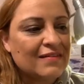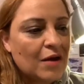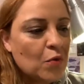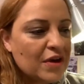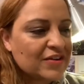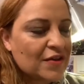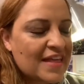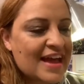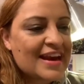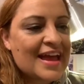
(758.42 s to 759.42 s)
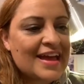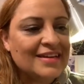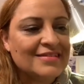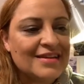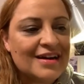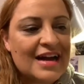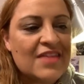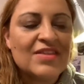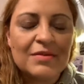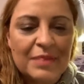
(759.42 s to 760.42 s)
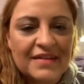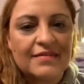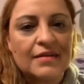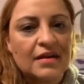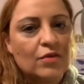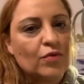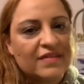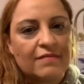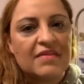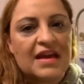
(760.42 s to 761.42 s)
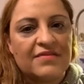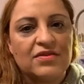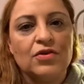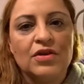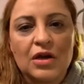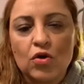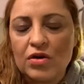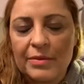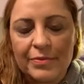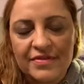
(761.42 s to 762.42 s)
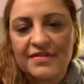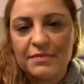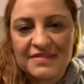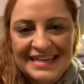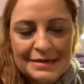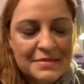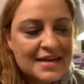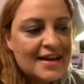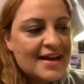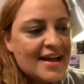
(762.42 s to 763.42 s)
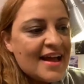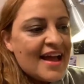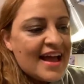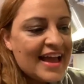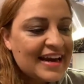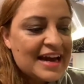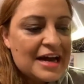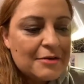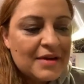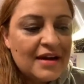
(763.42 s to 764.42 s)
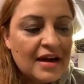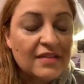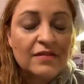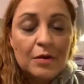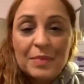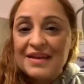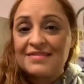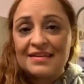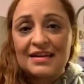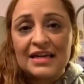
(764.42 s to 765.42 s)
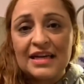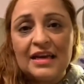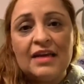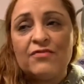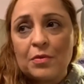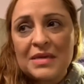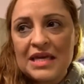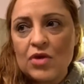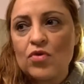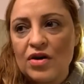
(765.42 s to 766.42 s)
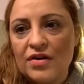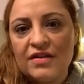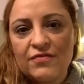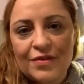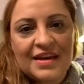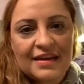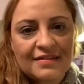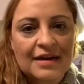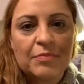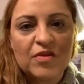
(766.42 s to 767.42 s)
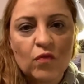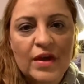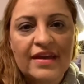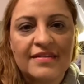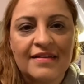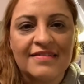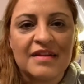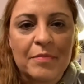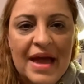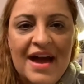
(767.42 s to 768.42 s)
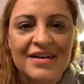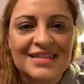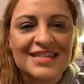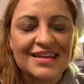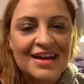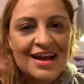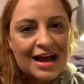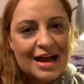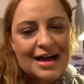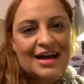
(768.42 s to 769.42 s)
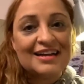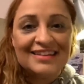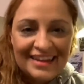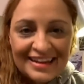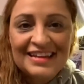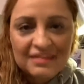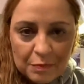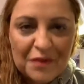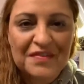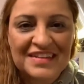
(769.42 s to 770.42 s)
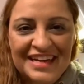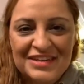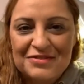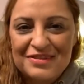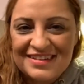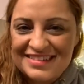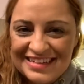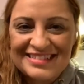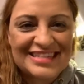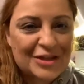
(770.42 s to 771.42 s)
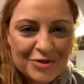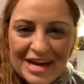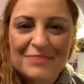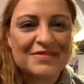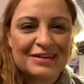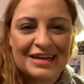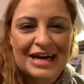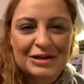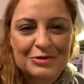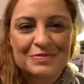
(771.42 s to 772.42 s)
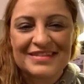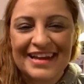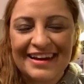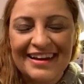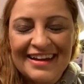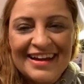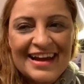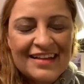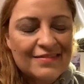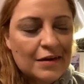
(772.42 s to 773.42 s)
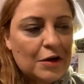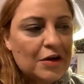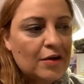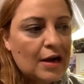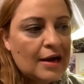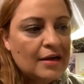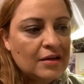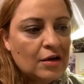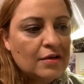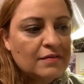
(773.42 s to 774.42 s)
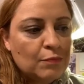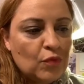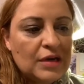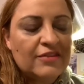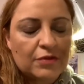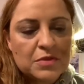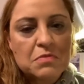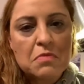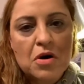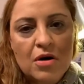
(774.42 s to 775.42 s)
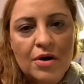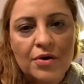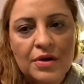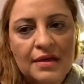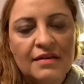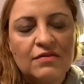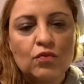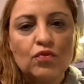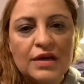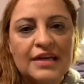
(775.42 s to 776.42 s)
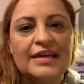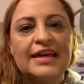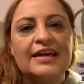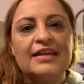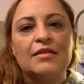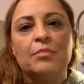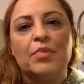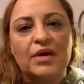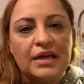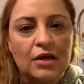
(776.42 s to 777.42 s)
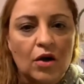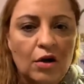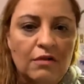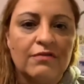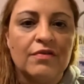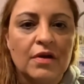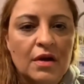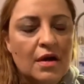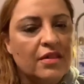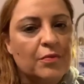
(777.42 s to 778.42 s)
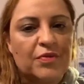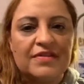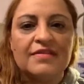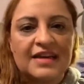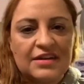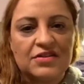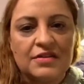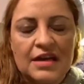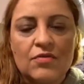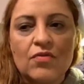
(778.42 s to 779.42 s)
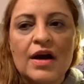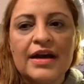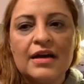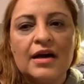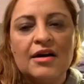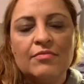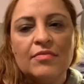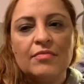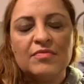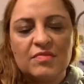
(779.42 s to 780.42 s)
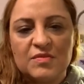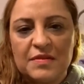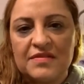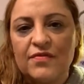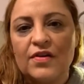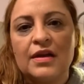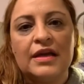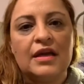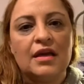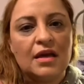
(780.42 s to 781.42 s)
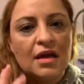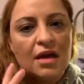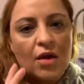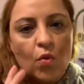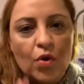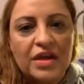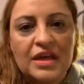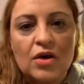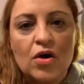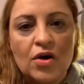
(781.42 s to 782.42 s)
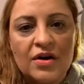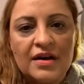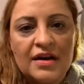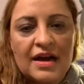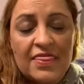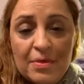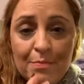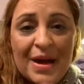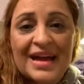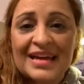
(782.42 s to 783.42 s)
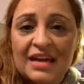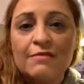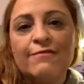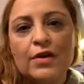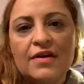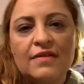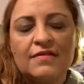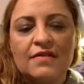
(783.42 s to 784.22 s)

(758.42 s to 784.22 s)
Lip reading: So I worked on that, and then basically the rest of the afternoon I caught up on some sleep. And so basically from here on for the next couple of weeks, it's about it is a perfect day to rest, Leslie. You are absolutely 100%. And so it's really from tomorrow is really getting the body of the presentation down right, specifically working on the back end first.